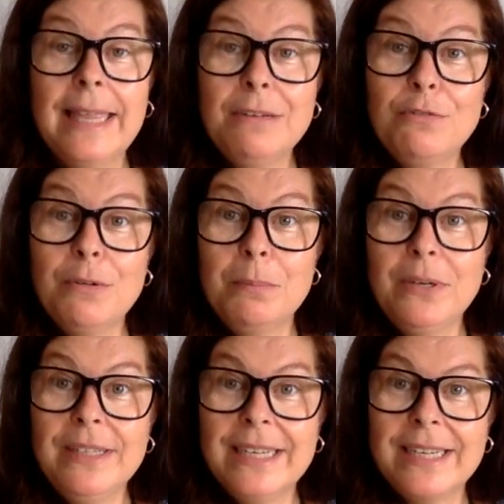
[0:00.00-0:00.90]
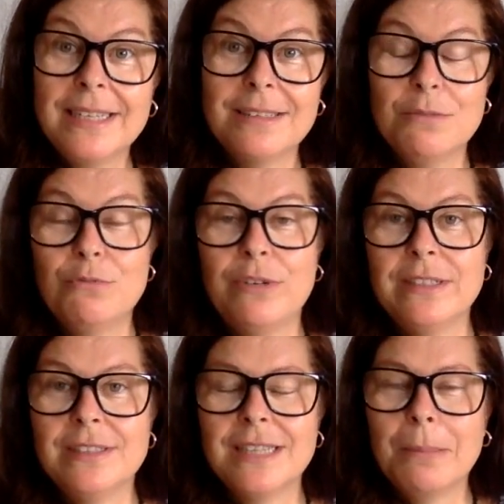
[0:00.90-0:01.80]
And then from Monday,
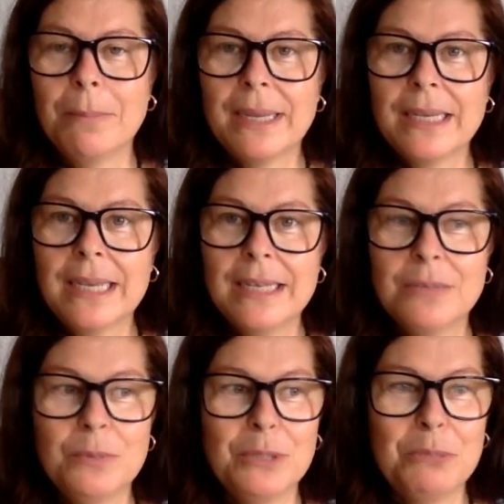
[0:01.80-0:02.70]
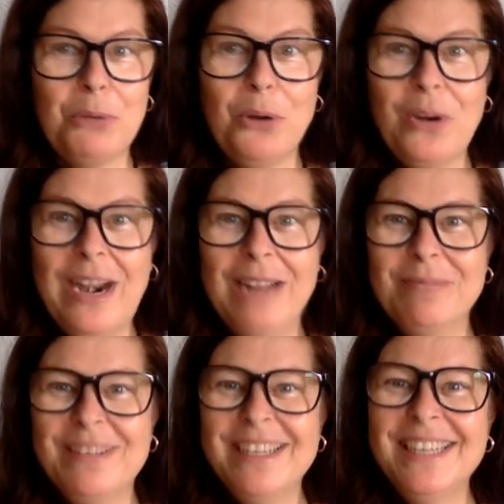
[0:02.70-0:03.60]
friends, I'm back again with the
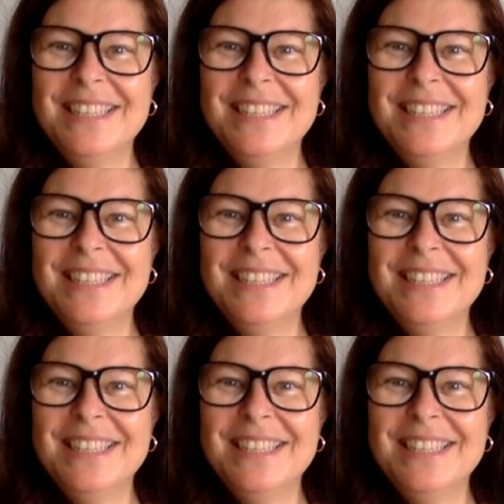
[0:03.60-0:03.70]
program.